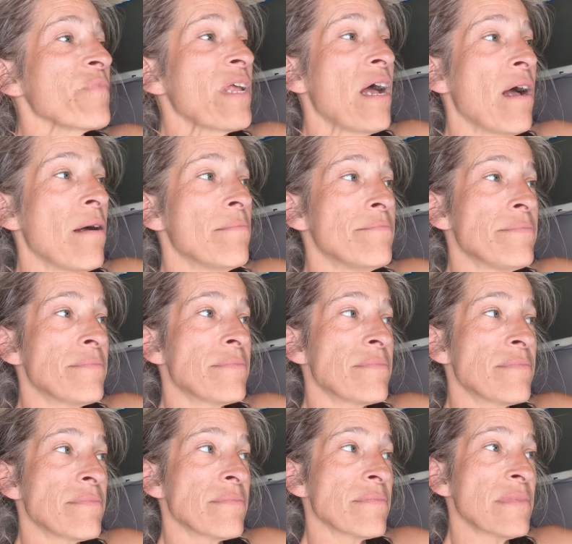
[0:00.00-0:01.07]
I
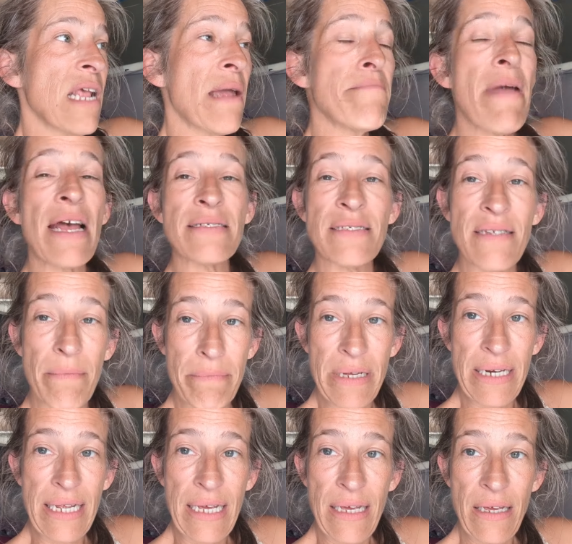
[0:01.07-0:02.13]
met
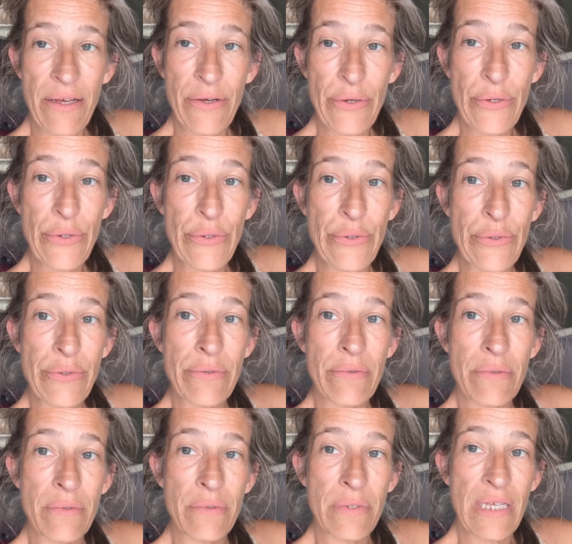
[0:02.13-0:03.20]
somebody who
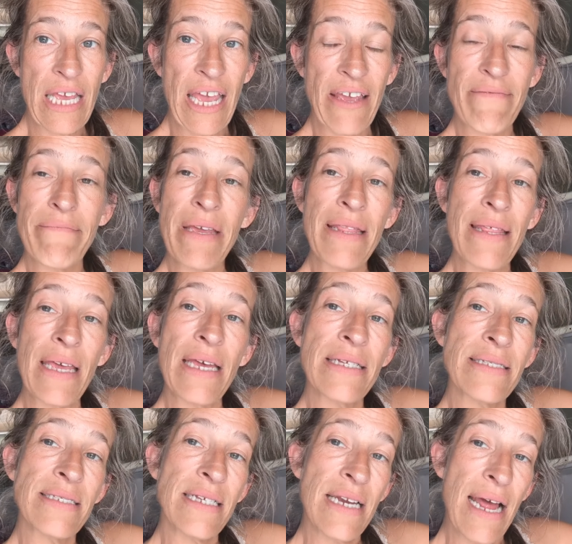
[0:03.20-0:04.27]
gave me the
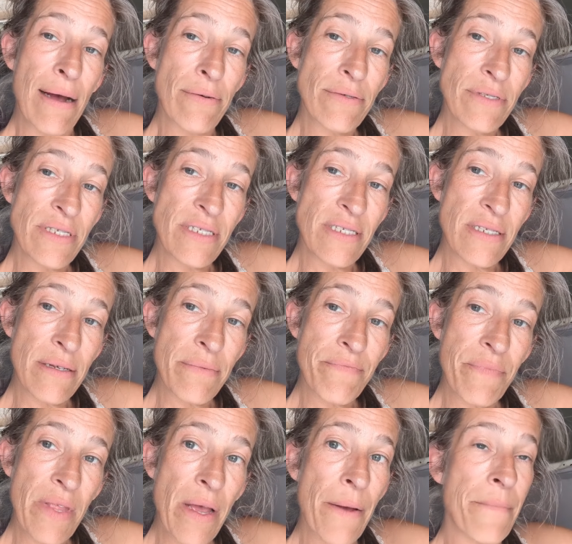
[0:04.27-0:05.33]
ins and outs.
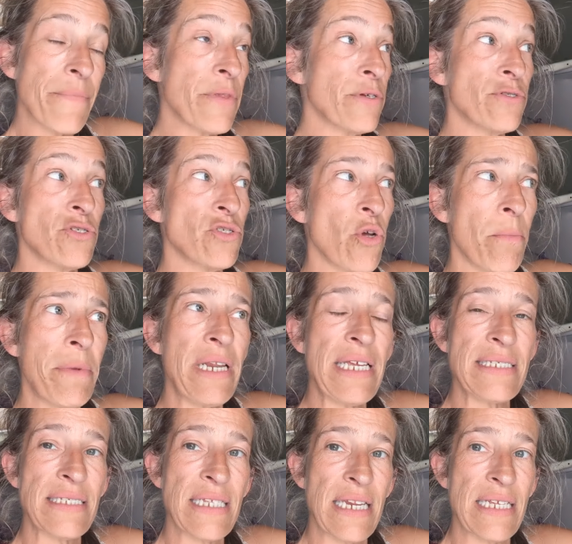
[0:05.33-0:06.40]
There's so many
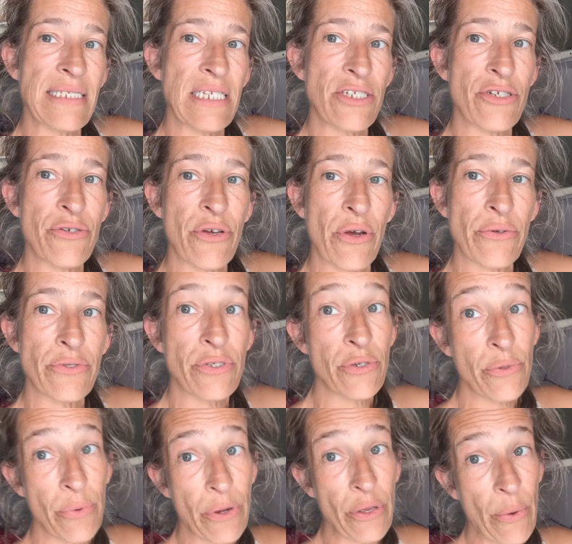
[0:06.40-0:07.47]
cities that you go to
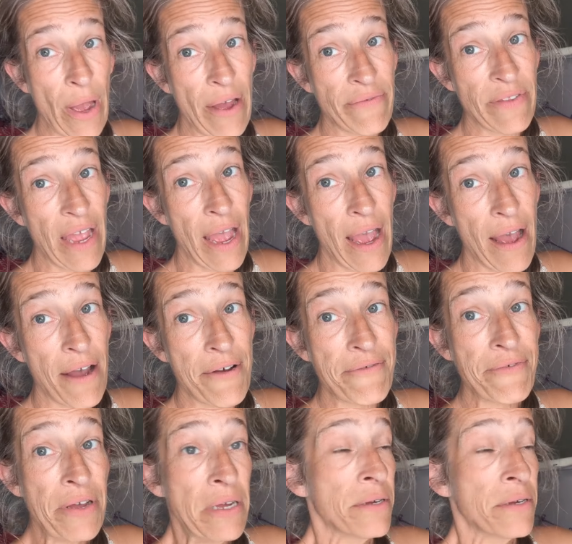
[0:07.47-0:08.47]
where you have to have